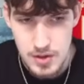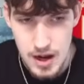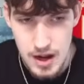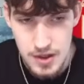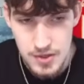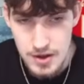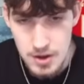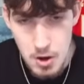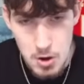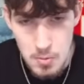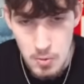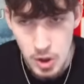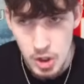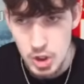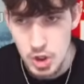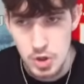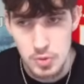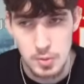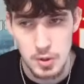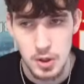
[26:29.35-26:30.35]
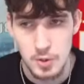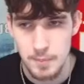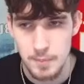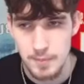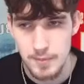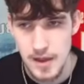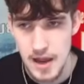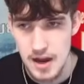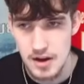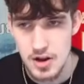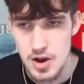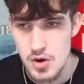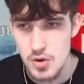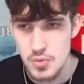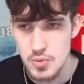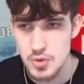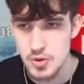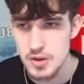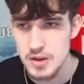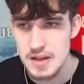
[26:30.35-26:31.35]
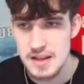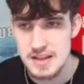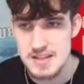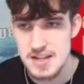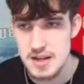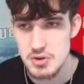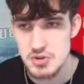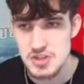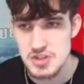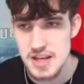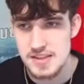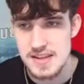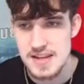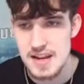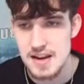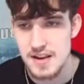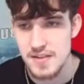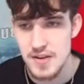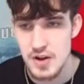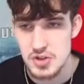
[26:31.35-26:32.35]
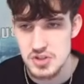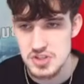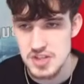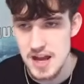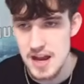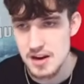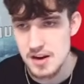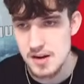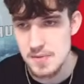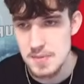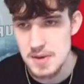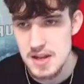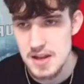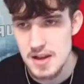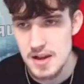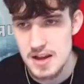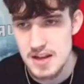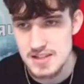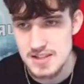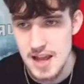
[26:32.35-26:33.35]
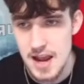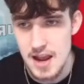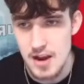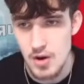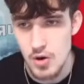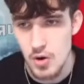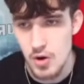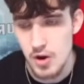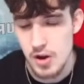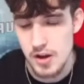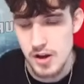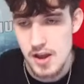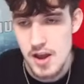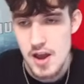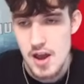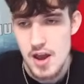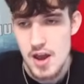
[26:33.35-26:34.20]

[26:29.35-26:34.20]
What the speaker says: I think Omar Cooper. I know it sounds like the NFL is not going to be as high on